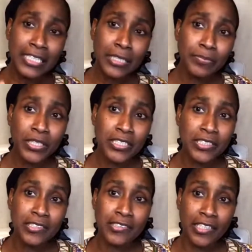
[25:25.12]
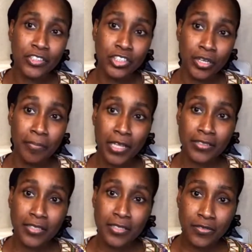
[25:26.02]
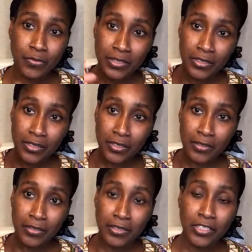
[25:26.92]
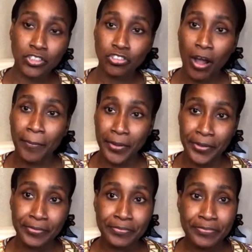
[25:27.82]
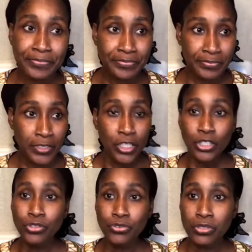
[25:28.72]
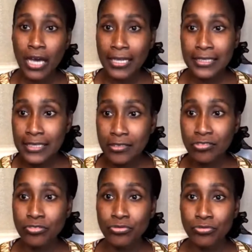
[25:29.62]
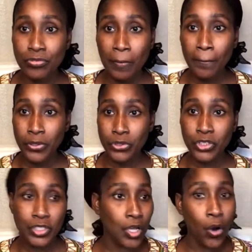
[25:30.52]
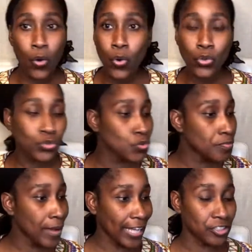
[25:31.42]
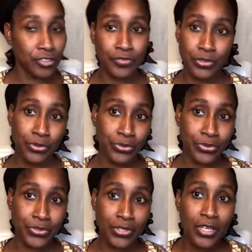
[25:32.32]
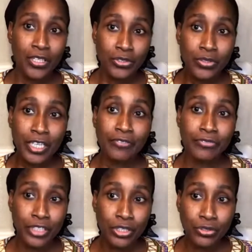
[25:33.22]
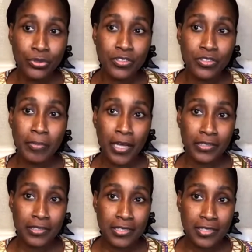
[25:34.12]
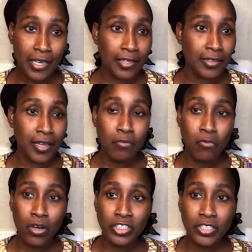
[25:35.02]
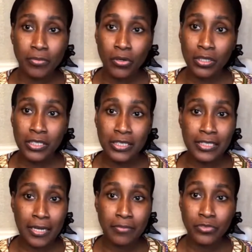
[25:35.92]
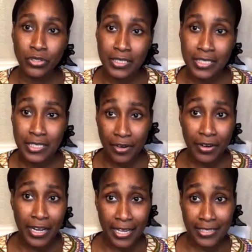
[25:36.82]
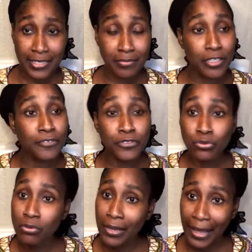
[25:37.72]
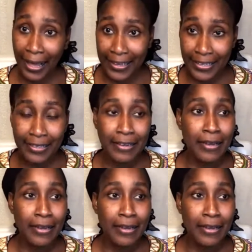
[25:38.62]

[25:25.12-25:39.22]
keep your little tincture bottles with the dropper. You do not need to purchase a whole new batch of those. You can reuse the bottles, take them, wash them, or clean them. You can sterilize them if you like